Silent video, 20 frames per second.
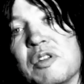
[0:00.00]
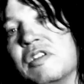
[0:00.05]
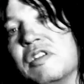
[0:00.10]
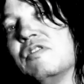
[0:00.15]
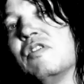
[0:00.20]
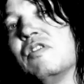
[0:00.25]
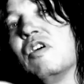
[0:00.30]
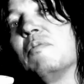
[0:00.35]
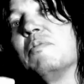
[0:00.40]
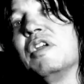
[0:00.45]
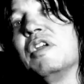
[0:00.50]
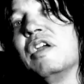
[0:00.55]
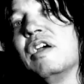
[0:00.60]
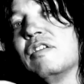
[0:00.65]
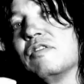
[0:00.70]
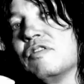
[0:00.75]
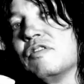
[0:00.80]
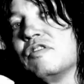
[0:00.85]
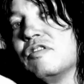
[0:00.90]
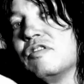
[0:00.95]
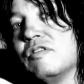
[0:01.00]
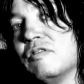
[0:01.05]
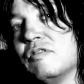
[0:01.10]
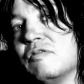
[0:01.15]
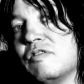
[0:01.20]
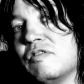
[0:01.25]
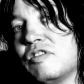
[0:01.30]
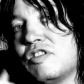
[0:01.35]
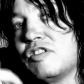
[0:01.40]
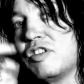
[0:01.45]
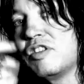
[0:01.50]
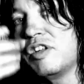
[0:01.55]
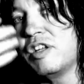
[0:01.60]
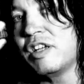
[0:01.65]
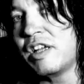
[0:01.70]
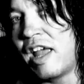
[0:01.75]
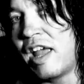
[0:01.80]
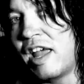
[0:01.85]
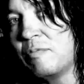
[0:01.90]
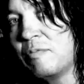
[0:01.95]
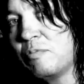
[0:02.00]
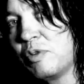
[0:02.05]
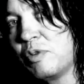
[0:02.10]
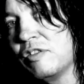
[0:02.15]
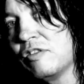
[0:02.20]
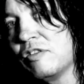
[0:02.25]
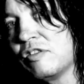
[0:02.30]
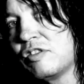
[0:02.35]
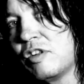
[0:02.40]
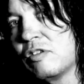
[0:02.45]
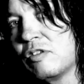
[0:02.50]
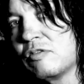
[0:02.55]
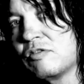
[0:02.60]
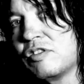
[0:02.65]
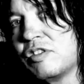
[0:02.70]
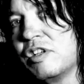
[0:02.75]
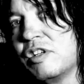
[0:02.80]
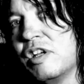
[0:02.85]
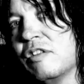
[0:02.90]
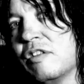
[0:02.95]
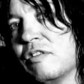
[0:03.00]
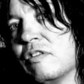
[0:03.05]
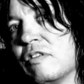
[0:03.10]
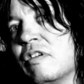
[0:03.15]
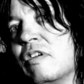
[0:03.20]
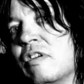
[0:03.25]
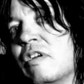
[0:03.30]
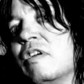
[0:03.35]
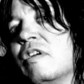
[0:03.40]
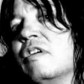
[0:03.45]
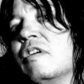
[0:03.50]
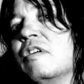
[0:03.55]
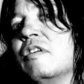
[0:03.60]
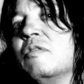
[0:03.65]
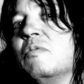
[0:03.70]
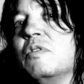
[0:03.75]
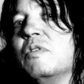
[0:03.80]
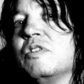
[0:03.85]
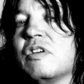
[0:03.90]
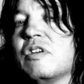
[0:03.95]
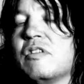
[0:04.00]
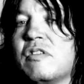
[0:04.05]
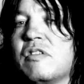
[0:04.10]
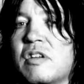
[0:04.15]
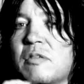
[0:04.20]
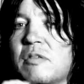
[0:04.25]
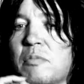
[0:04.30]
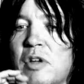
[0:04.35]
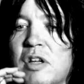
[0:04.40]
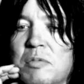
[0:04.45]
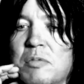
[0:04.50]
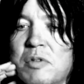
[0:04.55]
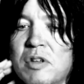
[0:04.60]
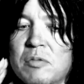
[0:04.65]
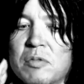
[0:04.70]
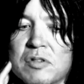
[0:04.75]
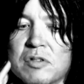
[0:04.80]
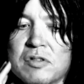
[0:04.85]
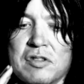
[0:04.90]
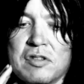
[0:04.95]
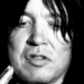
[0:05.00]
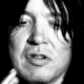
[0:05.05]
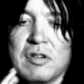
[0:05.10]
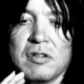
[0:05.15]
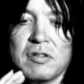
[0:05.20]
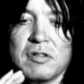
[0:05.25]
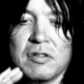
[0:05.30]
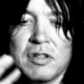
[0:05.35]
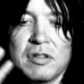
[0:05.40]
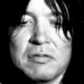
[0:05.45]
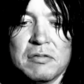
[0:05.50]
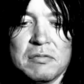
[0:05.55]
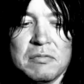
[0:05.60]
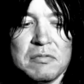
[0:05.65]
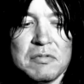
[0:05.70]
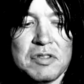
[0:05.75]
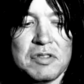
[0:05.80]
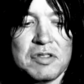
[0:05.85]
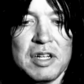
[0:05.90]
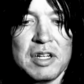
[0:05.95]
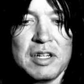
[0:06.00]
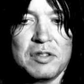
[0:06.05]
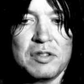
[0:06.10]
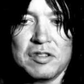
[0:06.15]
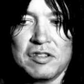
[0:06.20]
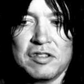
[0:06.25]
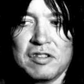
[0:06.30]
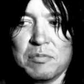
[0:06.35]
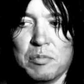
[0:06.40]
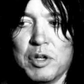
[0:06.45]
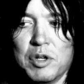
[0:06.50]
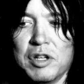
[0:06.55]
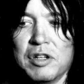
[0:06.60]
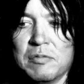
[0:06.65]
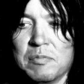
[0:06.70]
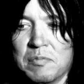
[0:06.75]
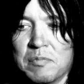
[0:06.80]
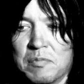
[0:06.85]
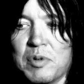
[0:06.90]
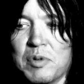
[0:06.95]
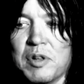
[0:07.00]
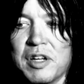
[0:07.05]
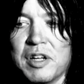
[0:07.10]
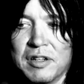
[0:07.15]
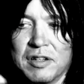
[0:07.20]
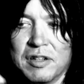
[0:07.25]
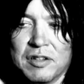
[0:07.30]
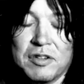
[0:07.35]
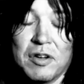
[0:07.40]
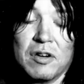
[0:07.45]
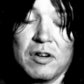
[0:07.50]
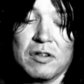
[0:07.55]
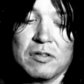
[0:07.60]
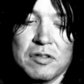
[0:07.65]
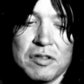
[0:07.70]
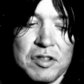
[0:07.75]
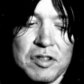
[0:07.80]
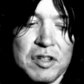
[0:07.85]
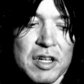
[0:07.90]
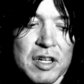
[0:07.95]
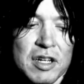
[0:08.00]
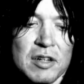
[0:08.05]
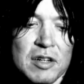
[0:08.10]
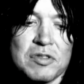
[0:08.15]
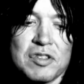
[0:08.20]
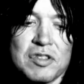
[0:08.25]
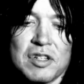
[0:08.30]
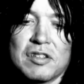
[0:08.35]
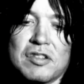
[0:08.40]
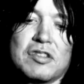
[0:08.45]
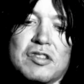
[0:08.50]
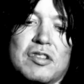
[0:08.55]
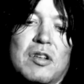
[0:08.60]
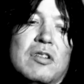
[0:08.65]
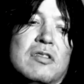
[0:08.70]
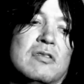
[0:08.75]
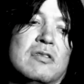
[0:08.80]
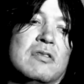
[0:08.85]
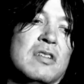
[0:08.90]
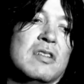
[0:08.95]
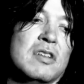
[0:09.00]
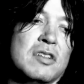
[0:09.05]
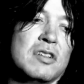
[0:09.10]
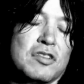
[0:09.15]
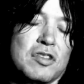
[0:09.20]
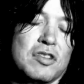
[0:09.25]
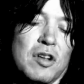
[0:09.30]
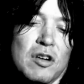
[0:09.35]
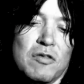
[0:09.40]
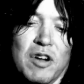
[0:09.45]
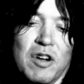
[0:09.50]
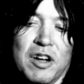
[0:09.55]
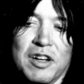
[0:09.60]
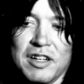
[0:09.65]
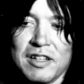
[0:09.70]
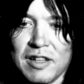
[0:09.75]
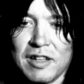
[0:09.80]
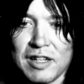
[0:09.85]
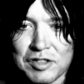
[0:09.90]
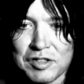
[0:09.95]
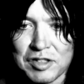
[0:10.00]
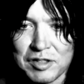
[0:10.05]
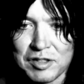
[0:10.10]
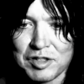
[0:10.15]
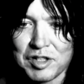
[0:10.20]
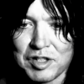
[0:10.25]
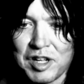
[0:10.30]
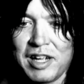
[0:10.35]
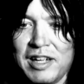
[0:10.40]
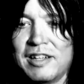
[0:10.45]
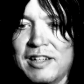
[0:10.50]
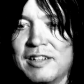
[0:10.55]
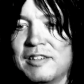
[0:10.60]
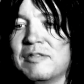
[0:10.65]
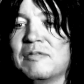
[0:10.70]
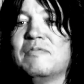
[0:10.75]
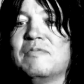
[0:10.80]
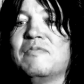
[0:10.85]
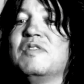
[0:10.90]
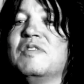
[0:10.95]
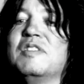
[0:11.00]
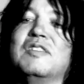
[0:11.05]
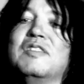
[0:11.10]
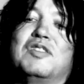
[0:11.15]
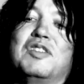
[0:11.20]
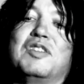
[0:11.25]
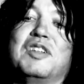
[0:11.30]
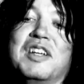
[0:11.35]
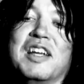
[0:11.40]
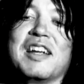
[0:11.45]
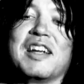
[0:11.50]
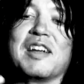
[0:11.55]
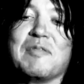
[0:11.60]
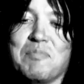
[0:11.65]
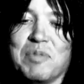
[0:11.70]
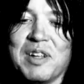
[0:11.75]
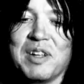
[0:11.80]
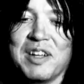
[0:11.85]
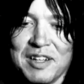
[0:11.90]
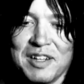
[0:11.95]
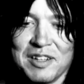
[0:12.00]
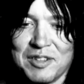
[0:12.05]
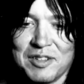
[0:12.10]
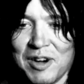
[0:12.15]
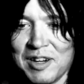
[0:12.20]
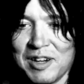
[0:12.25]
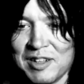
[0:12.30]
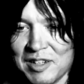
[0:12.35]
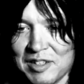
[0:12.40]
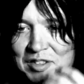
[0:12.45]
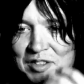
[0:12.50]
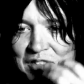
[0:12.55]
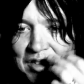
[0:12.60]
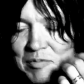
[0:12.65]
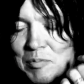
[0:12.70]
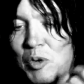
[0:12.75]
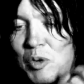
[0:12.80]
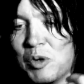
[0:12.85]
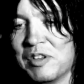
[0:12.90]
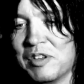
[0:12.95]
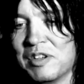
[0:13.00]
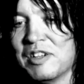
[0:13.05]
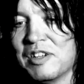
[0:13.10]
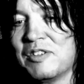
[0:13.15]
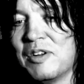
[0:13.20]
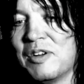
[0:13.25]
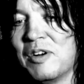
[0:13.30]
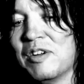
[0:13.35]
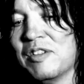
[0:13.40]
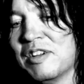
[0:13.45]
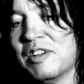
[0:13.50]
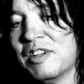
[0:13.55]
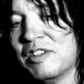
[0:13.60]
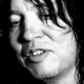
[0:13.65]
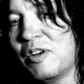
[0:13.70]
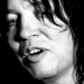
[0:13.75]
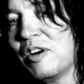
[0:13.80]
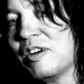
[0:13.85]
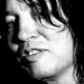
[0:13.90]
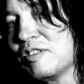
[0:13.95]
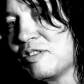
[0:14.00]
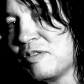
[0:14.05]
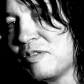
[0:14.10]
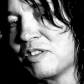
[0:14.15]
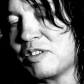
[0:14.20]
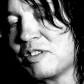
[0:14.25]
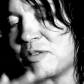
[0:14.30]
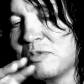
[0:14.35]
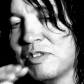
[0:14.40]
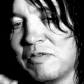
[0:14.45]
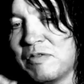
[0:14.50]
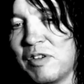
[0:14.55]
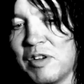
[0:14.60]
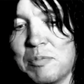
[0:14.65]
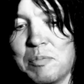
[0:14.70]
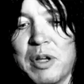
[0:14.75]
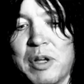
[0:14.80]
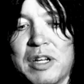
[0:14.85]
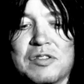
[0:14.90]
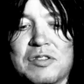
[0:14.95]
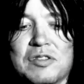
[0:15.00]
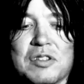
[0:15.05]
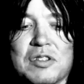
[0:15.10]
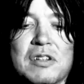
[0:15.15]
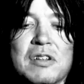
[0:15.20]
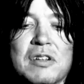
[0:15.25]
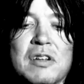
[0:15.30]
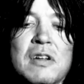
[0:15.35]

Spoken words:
he taught me how to sing and play the songs together, which I think maybe was the early stages of me playing guitar and singing. It was like songwriting lessons and singing and playing guitar lessons more than guitar. The guitar instruction was very basic.